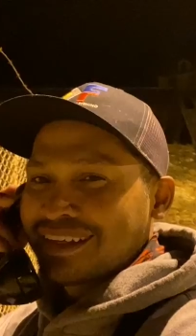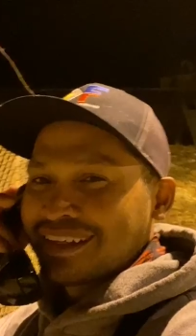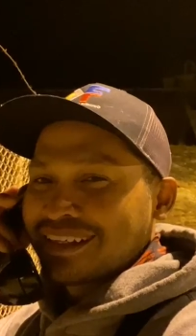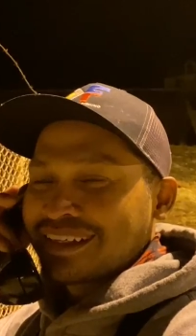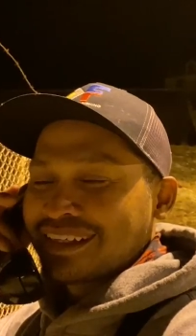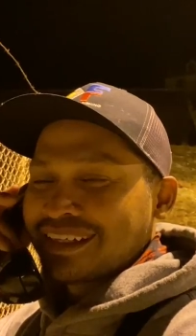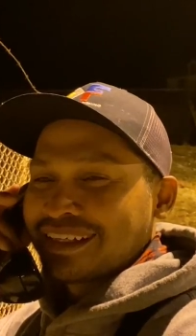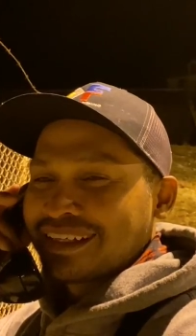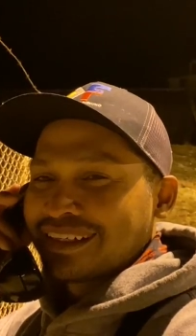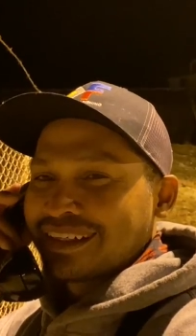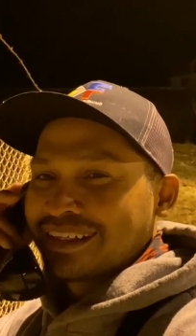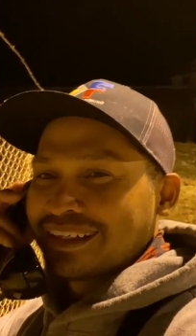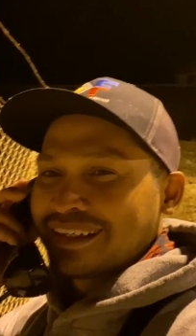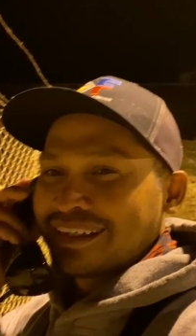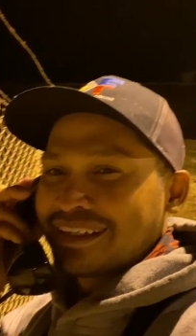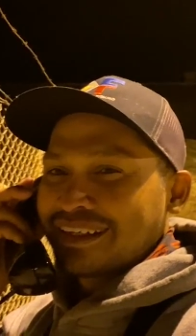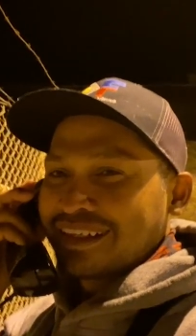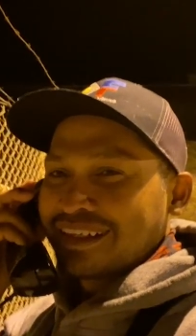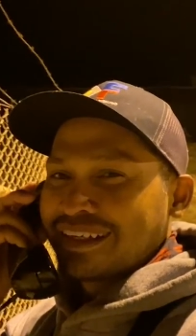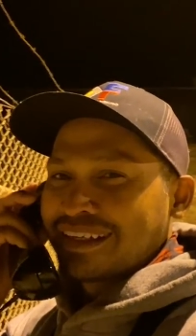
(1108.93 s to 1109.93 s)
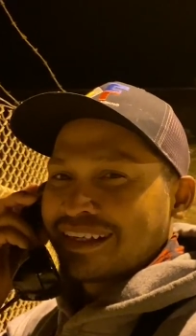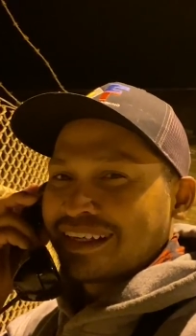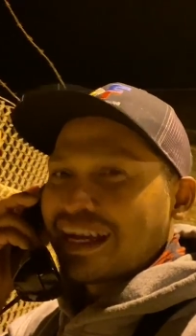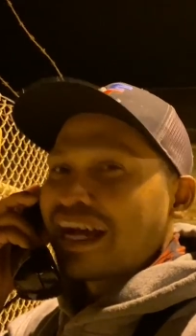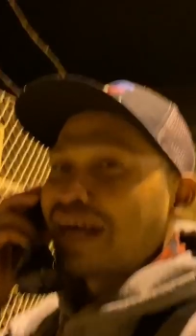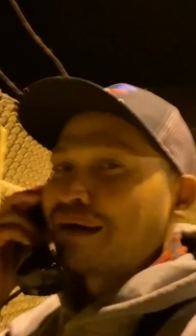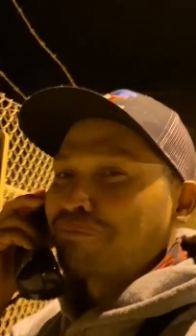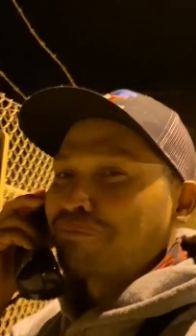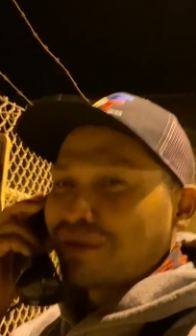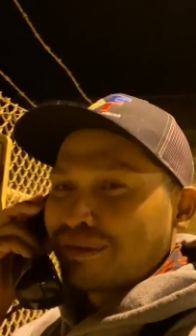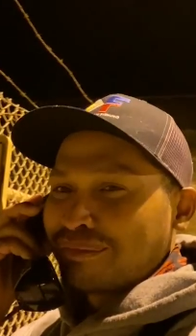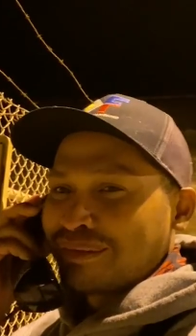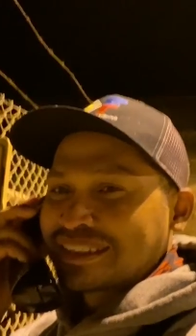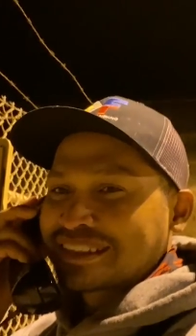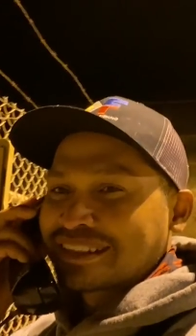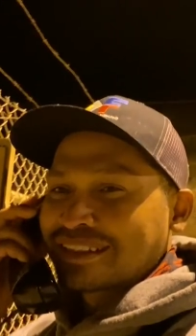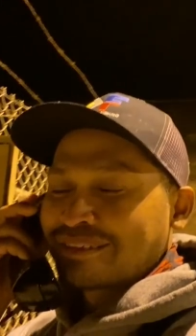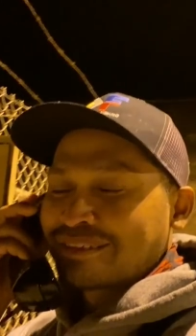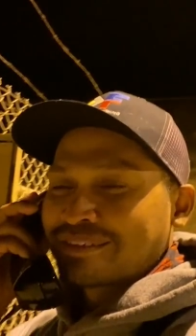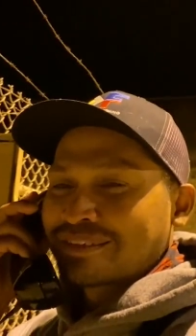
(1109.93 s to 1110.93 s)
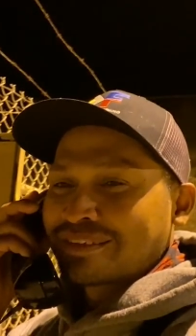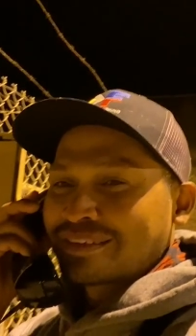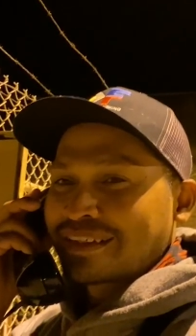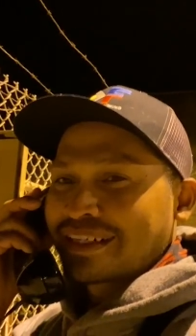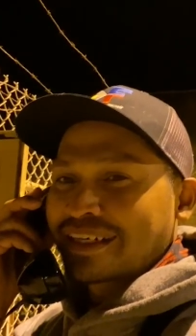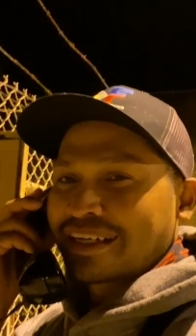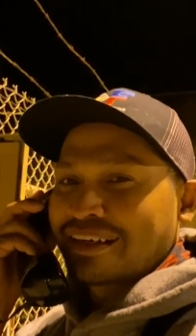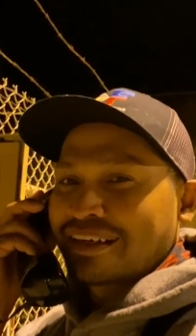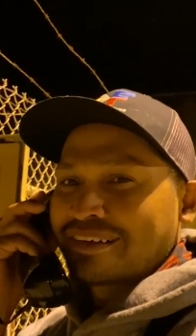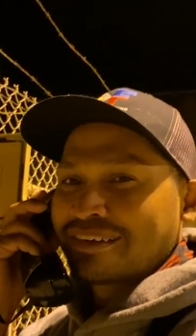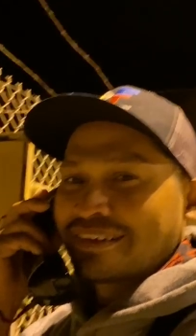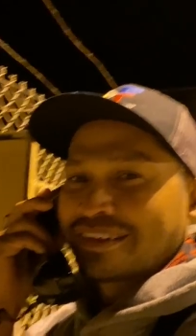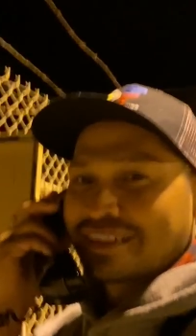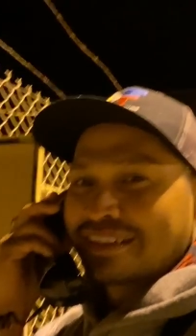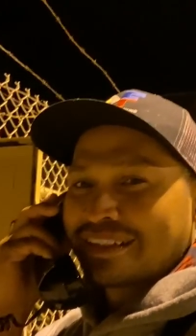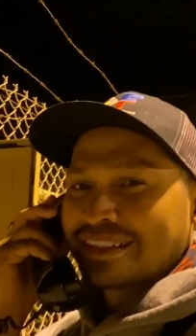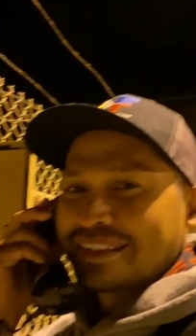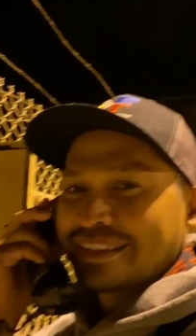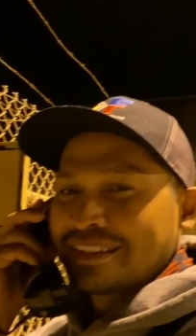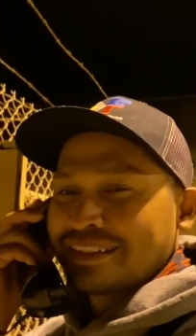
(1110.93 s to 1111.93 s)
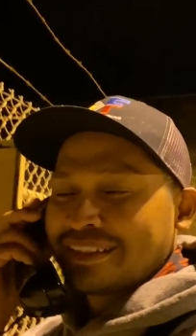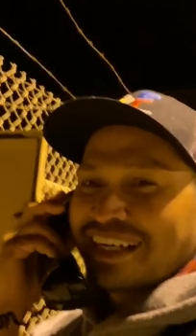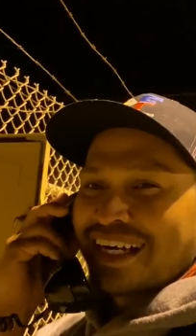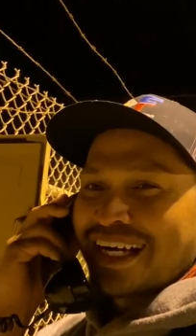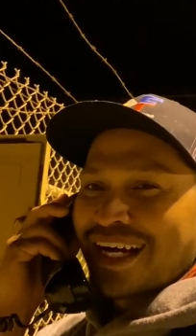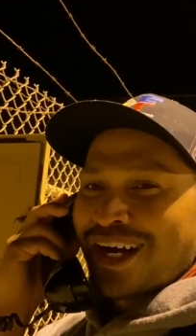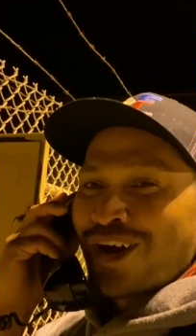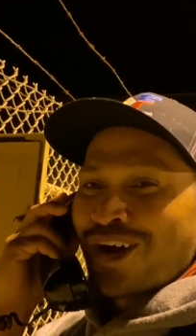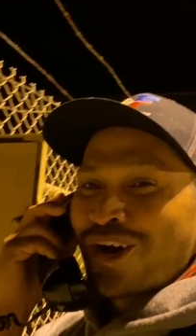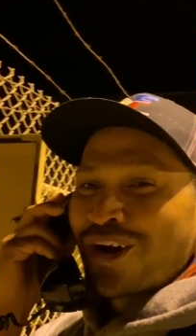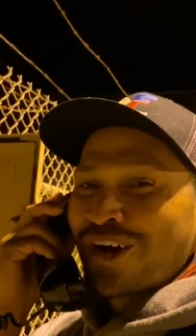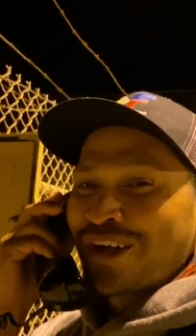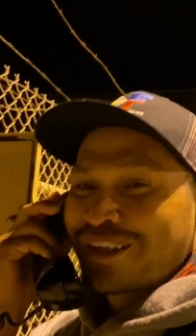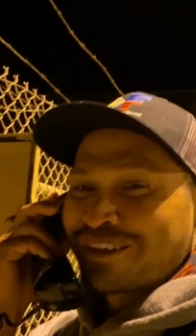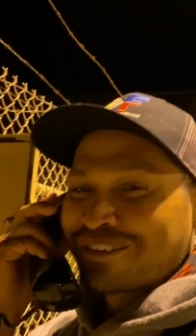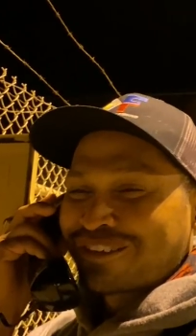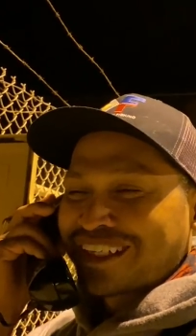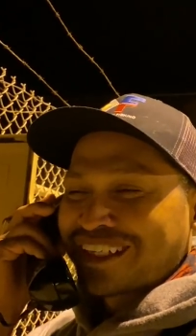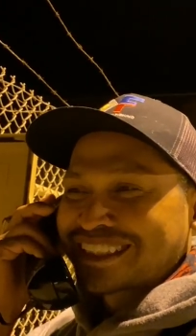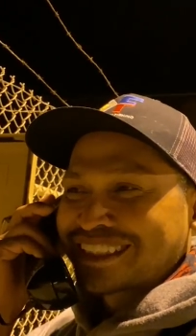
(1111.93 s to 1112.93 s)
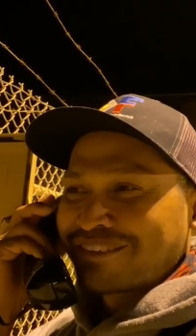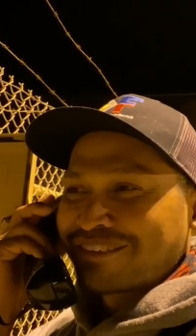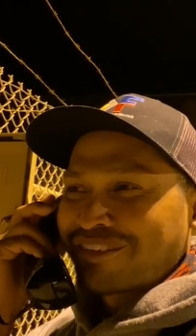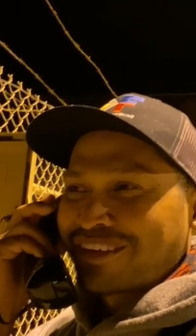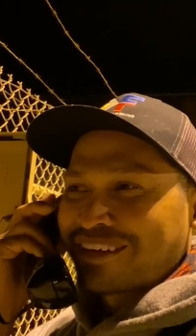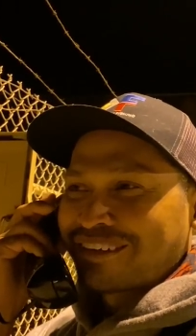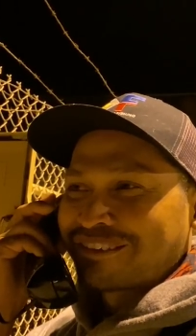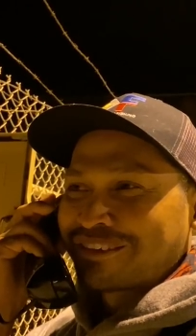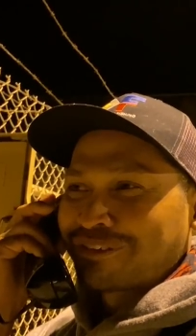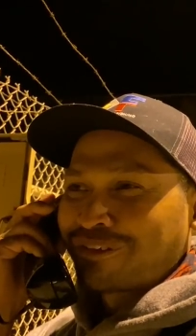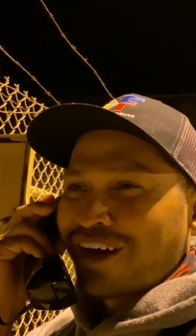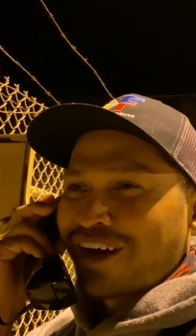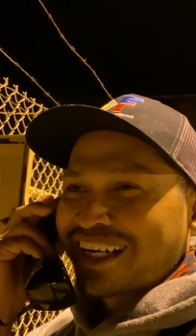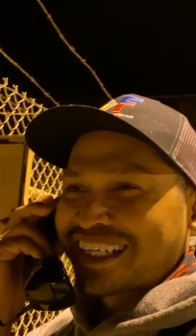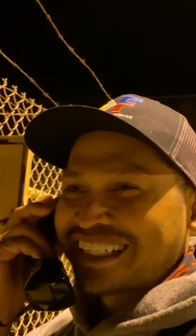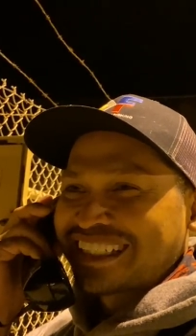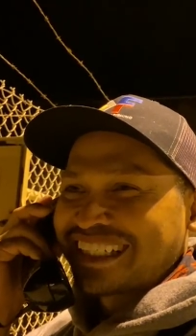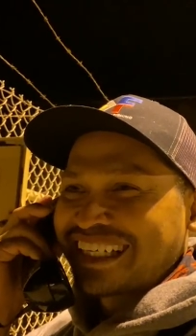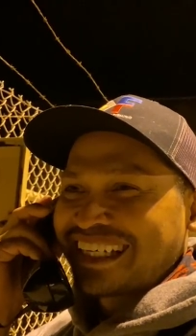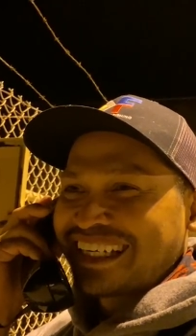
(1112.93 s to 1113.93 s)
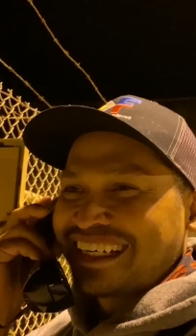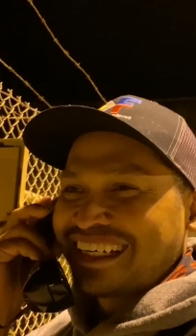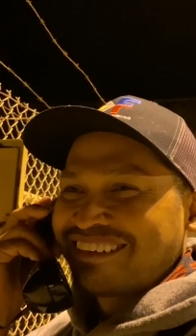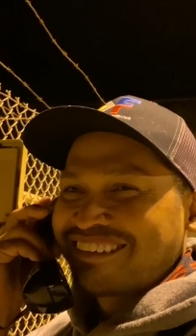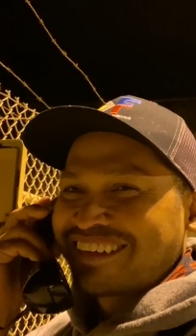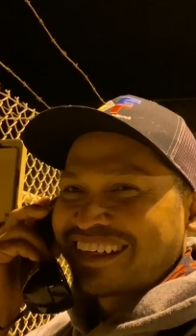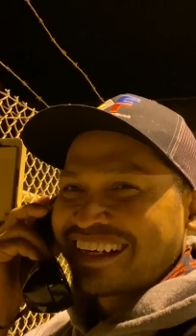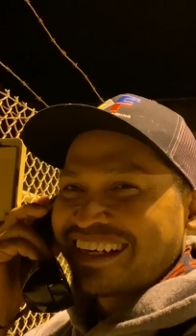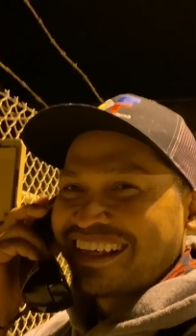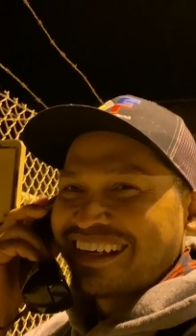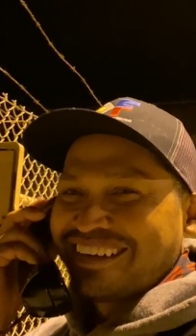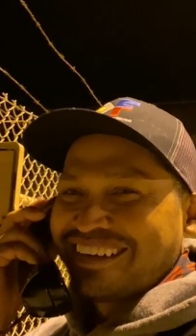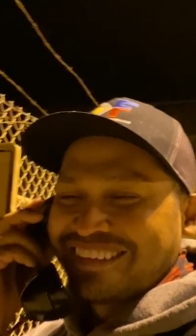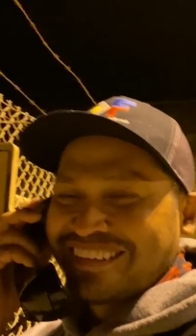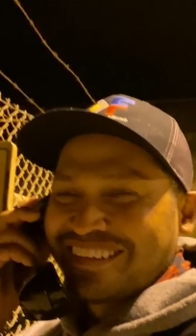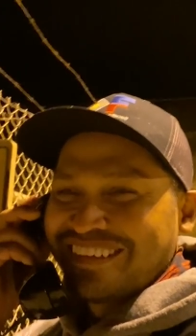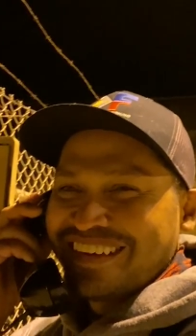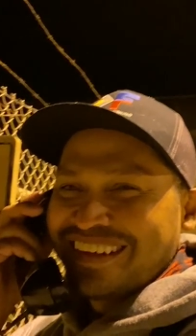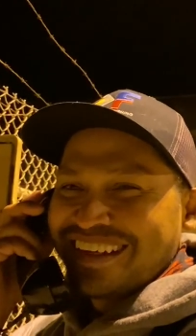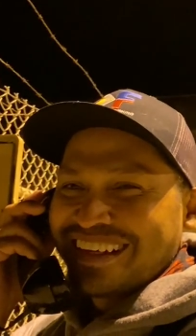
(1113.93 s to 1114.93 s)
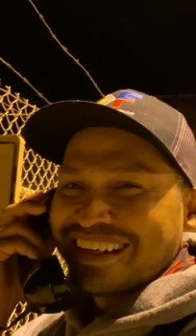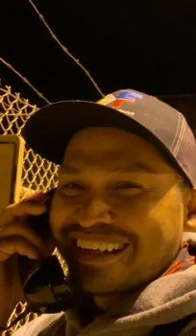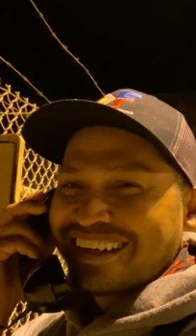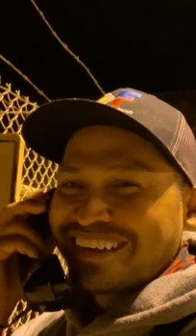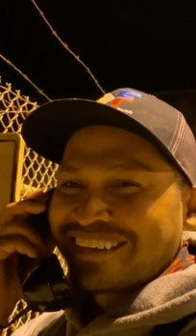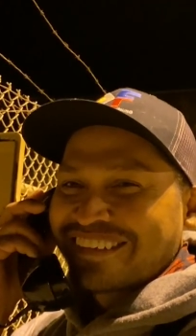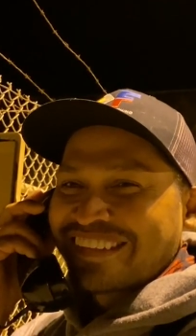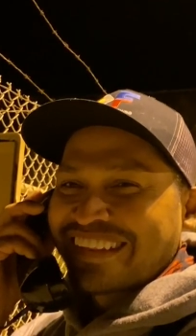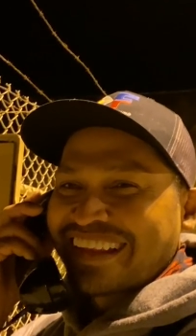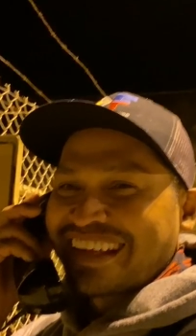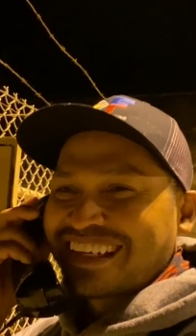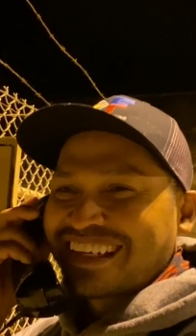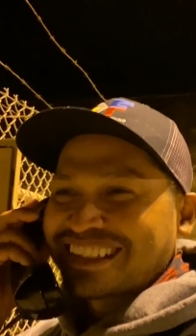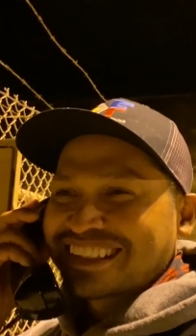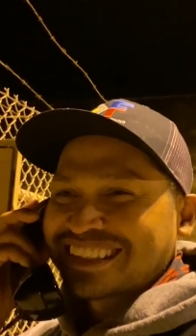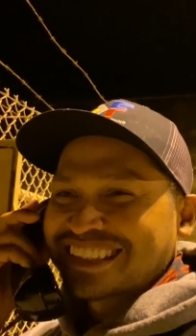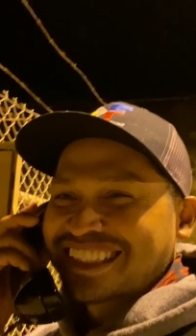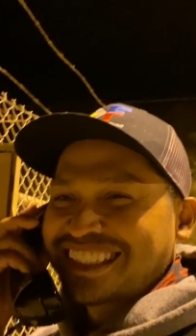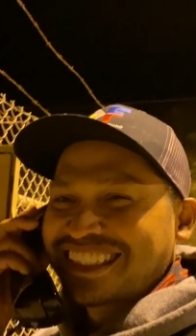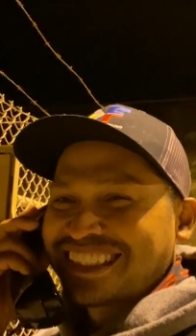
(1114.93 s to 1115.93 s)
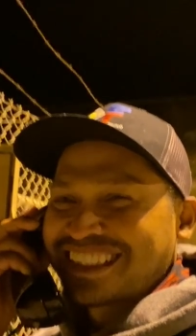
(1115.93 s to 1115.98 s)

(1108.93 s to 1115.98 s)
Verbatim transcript: Yeah. I'm by myself right now. Oh, you're watching Fear of the Walking Dead right now? Oh, thanks.